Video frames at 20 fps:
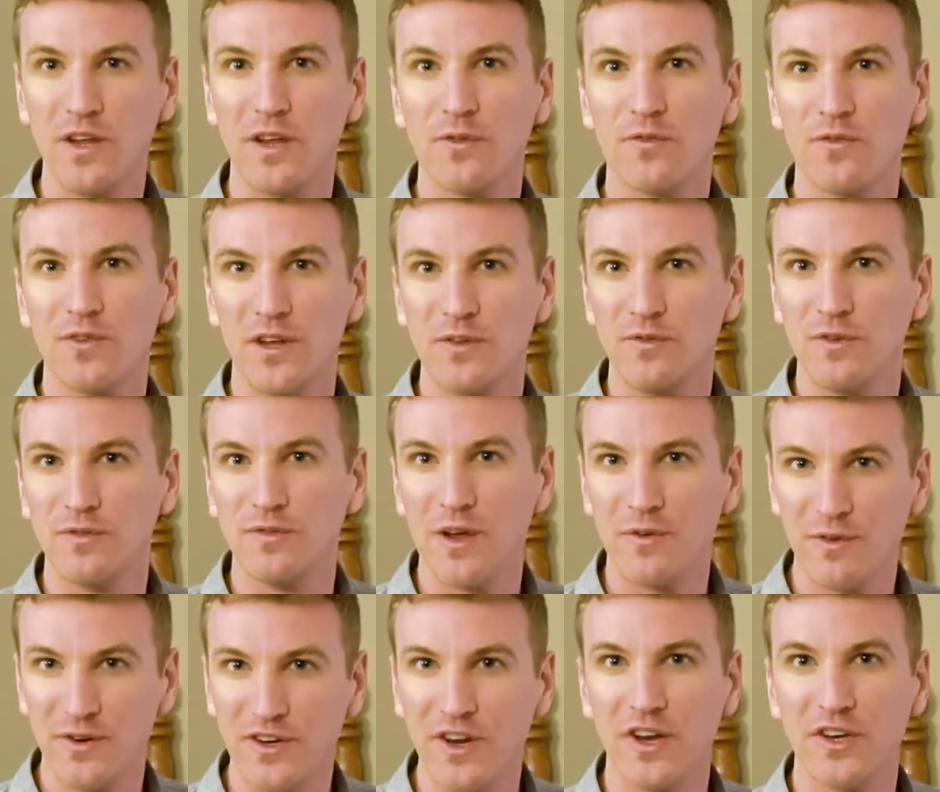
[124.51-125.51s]
if, if you've
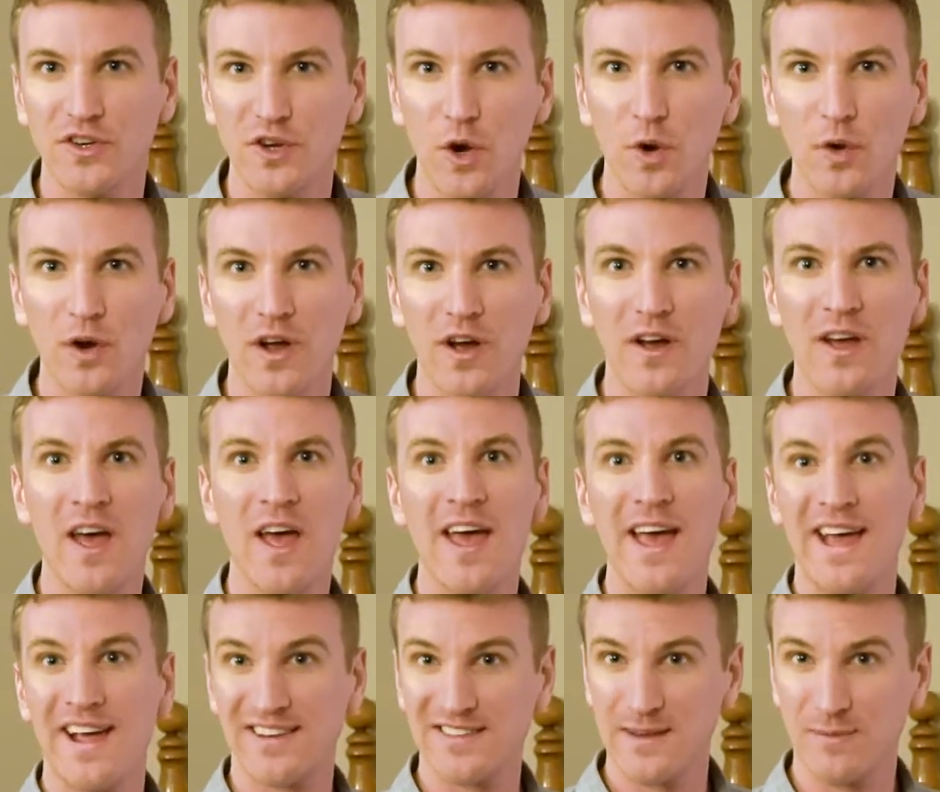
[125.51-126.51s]
ever done yoga,
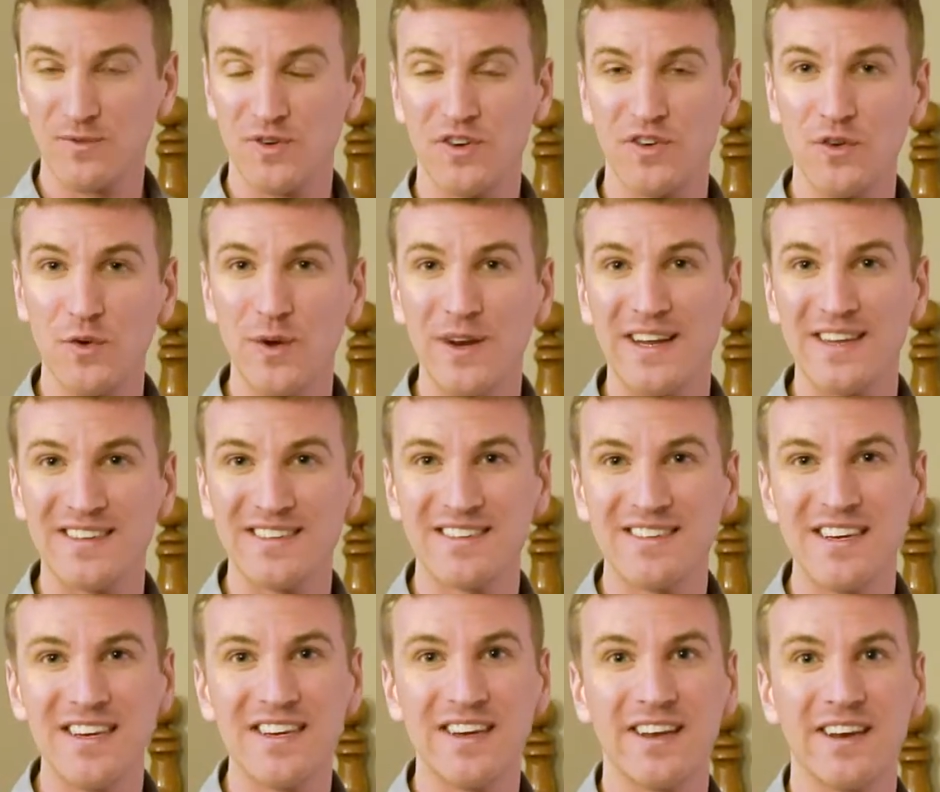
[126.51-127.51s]
except you're doing it
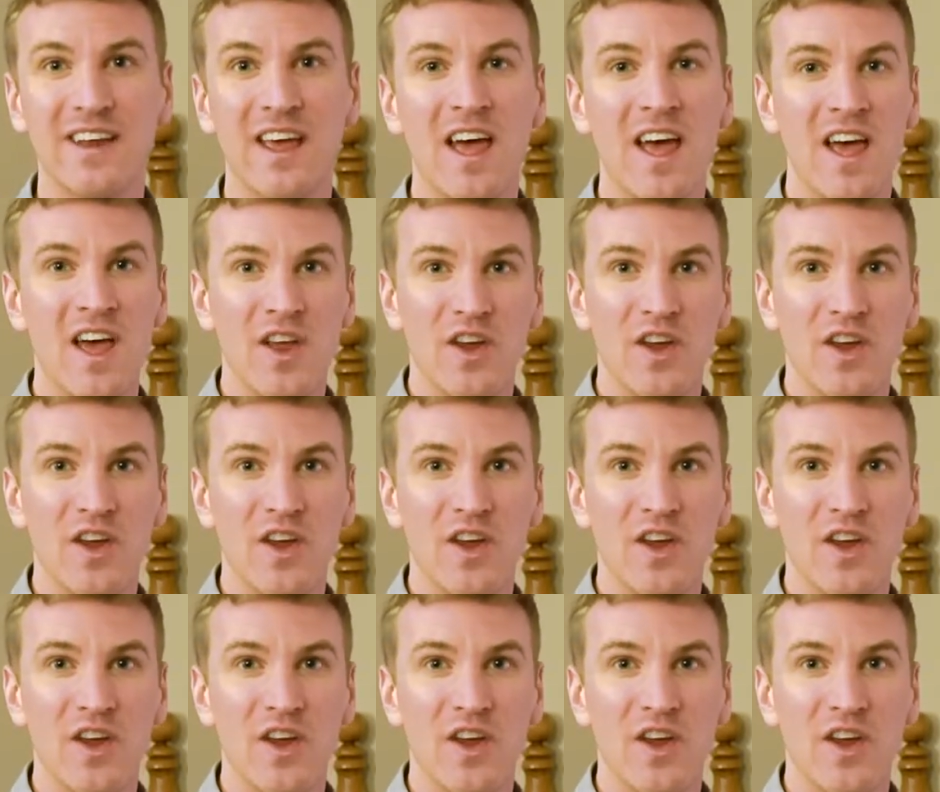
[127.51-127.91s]
seated.